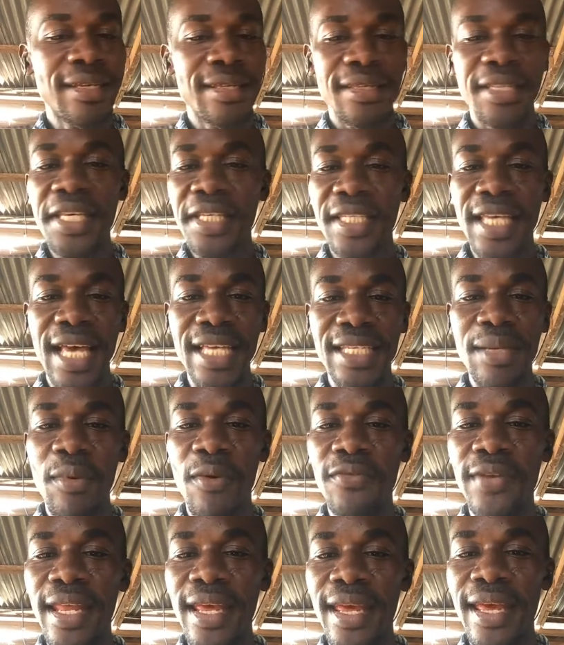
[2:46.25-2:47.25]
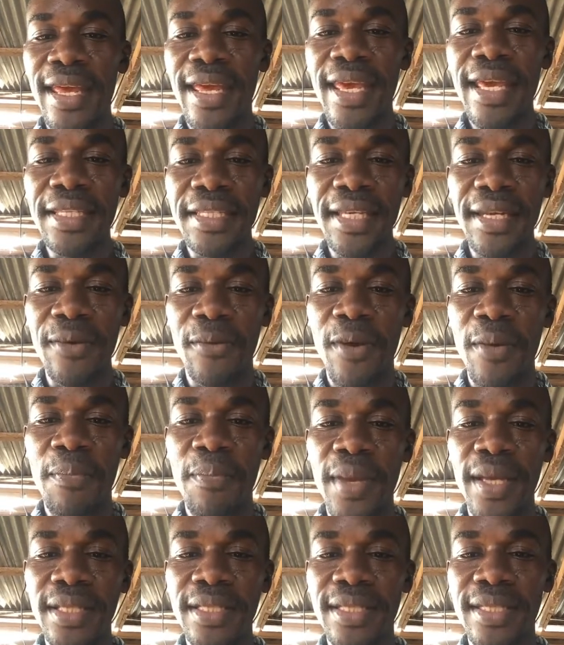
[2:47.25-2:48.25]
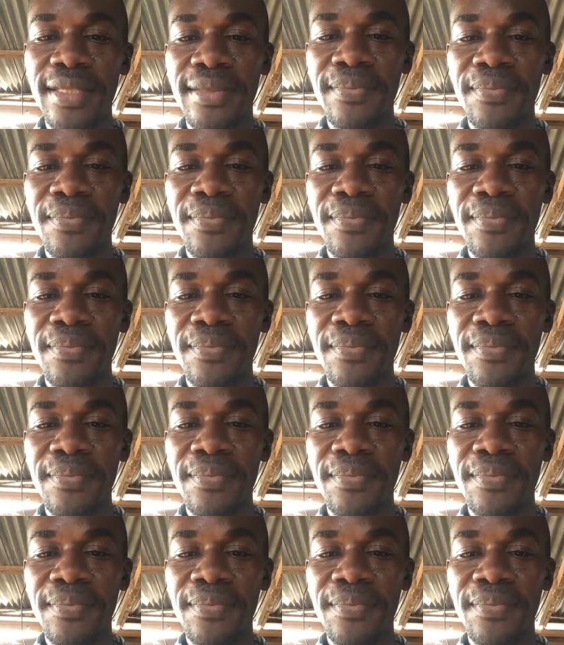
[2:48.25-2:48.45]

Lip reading: These are some of the heating equipment.